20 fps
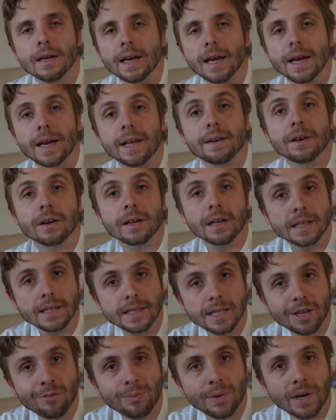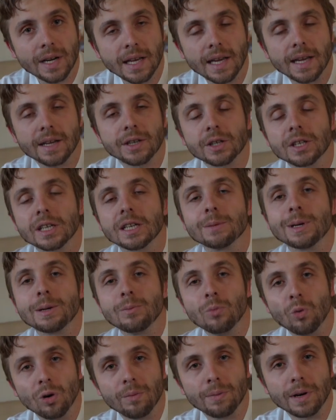and they're going to save money and you're going to make
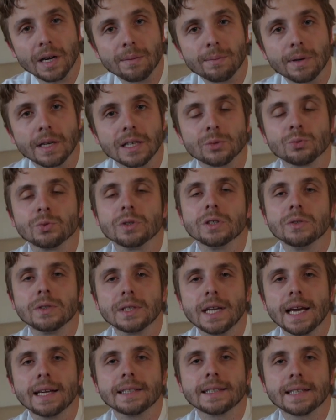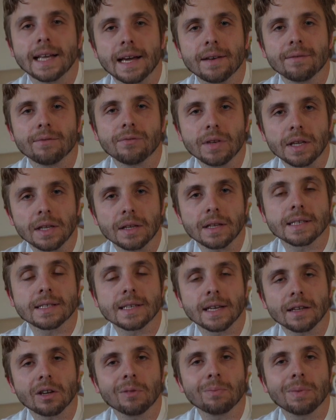more money because when you take that fee, let's
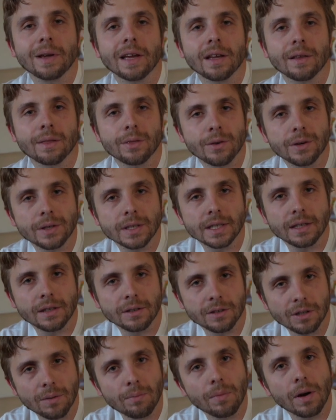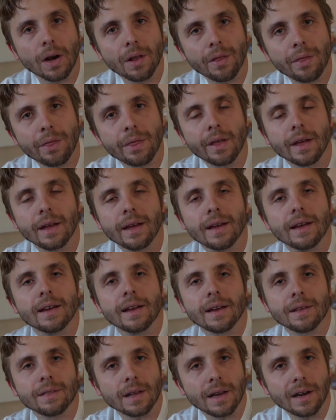say they're paying $1,300 a month
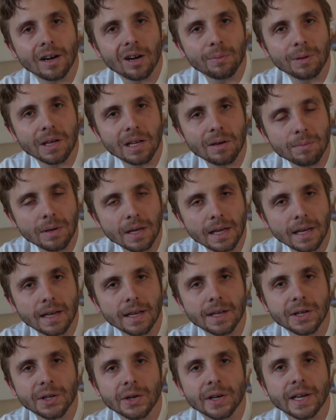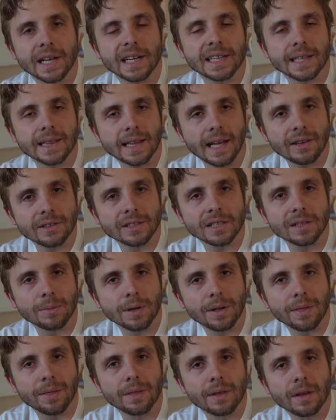to Airbnb and you're getting $1,000 a
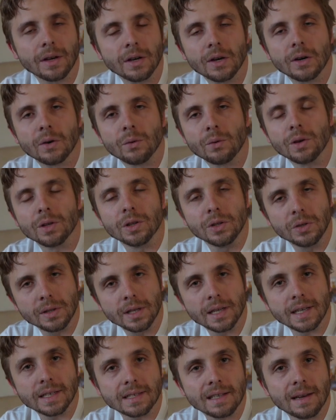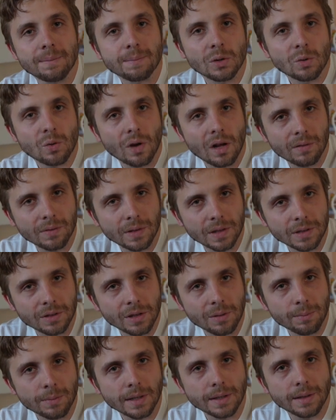month. Well, you could accept $1,200
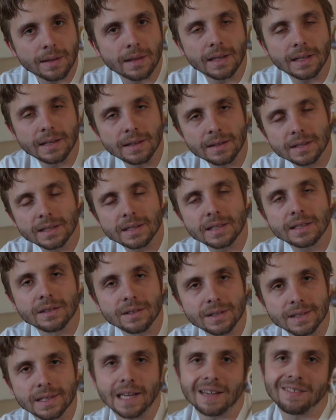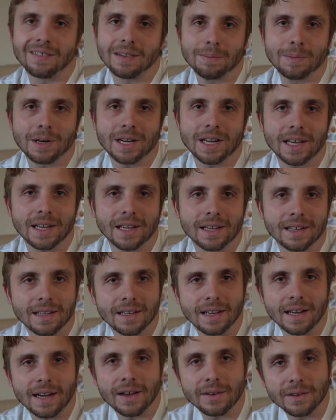a month and they're still saving money
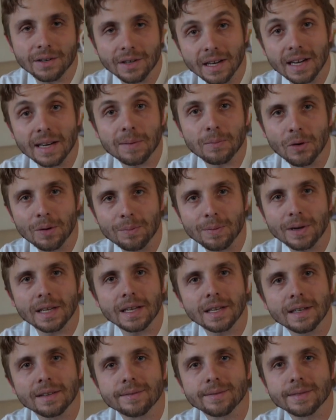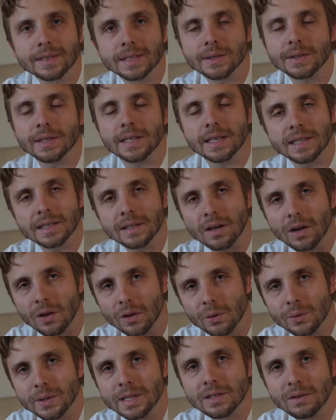and now you're getting more money. So it's
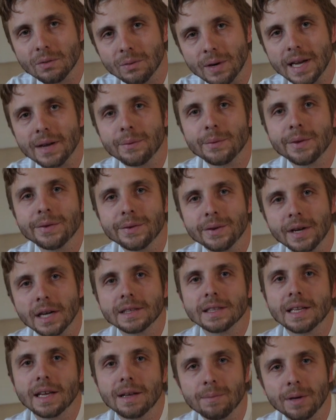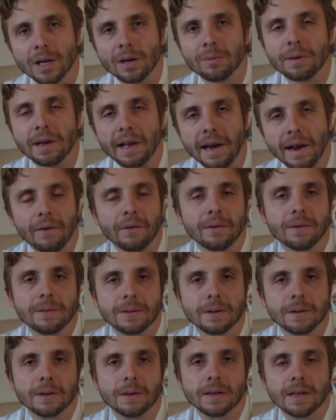always great when you cut that middleman out.
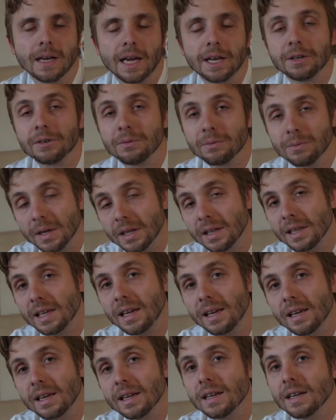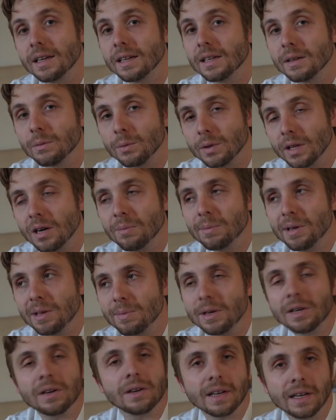And you really, with
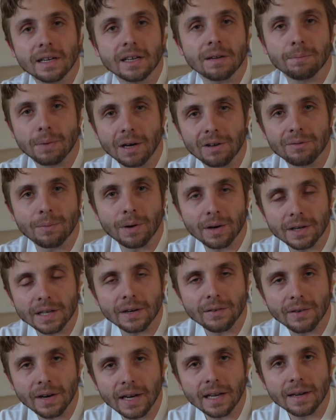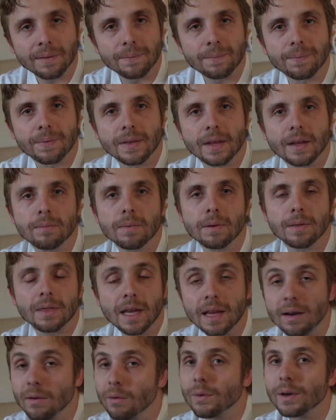Airbnb, you're getting above market rate. But
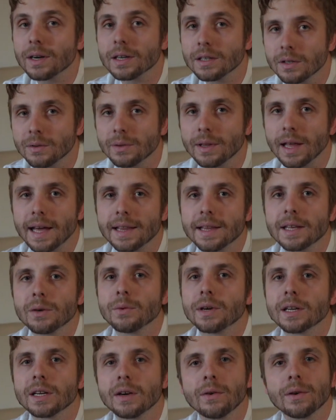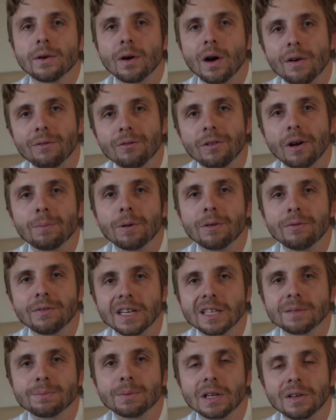they don't want to do that. They don't want to go on OfferUp or
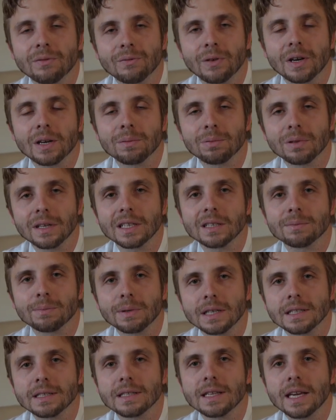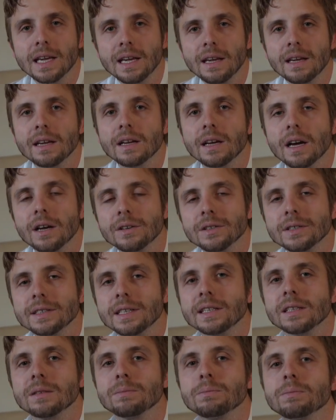Facebook and find a place because they
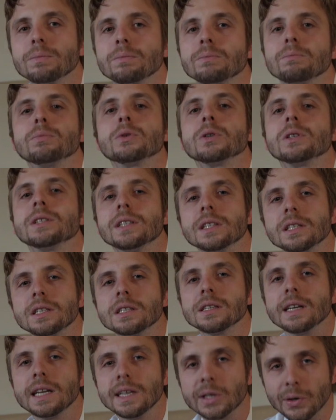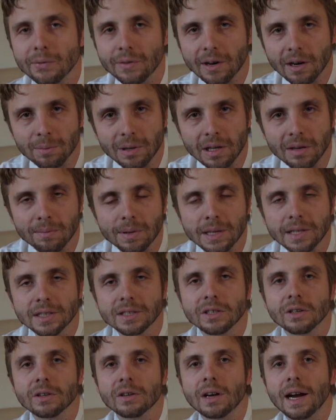understand the prestigious nature of Airbnb.
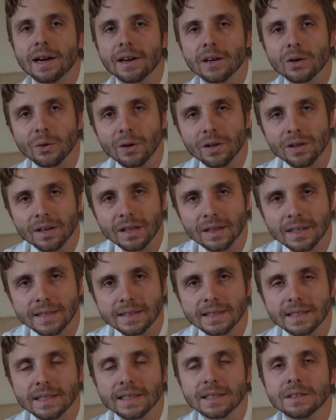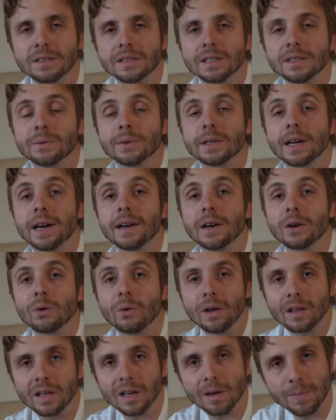It's a higher quality listing and they're dealing with higher
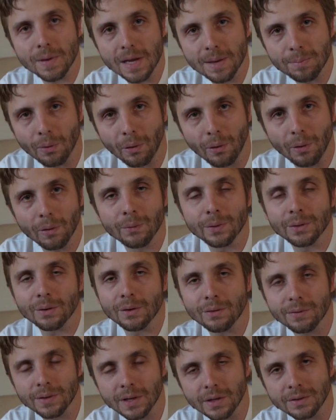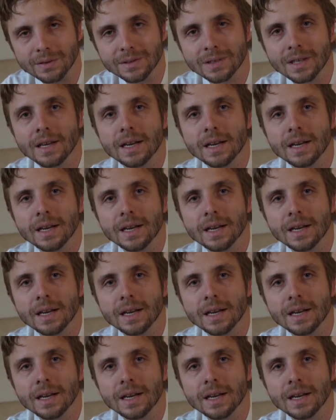quality people with reviews.